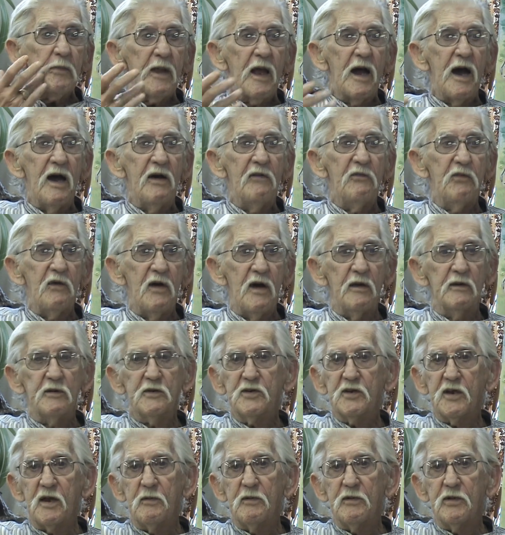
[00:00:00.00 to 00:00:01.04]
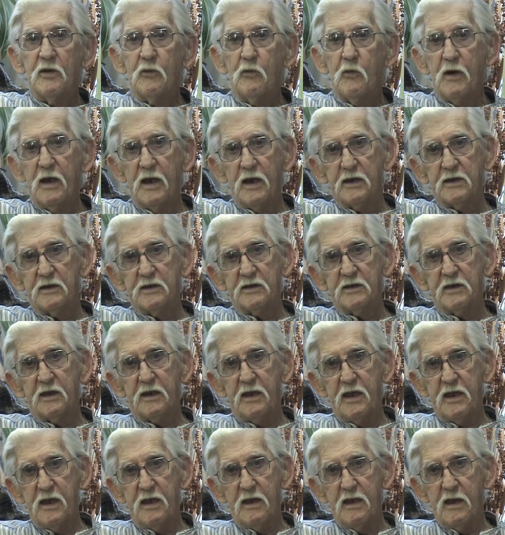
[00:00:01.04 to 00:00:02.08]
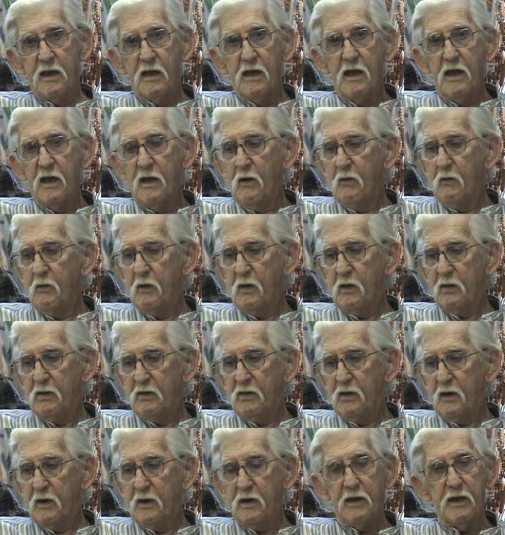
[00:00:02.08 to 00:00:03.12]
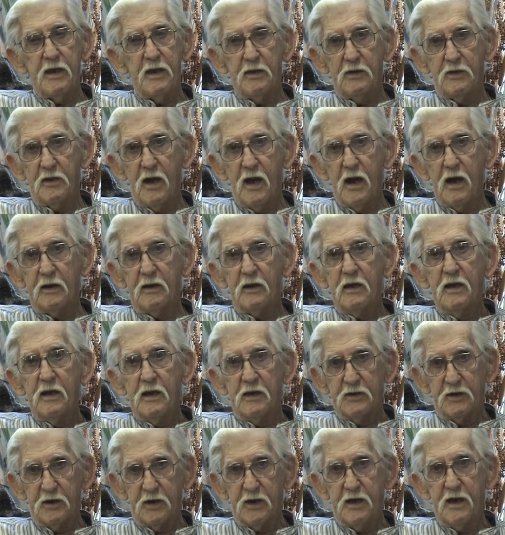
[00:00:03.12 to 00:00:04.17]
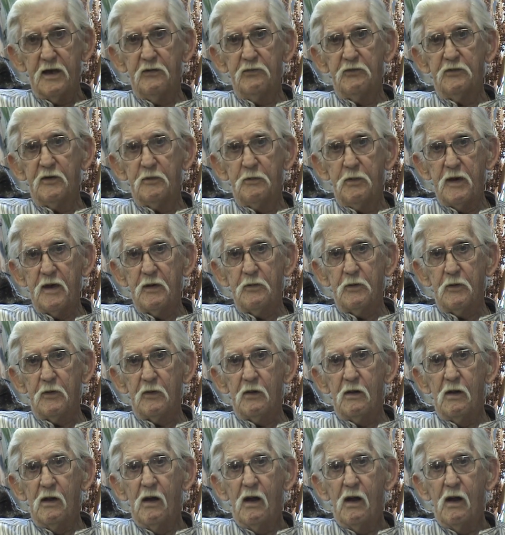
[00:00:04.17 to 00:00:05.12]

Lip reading: I found some of the wings that he'd got to give to people.